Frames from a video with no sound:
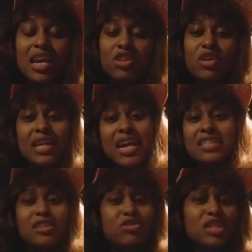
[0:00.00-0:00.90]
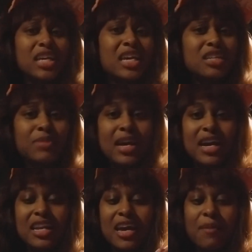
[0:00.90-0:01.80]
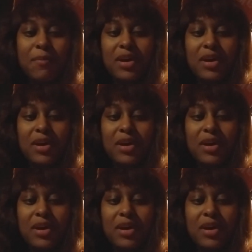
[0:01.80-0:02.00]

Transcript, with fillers: you can actually lose your kids behind that.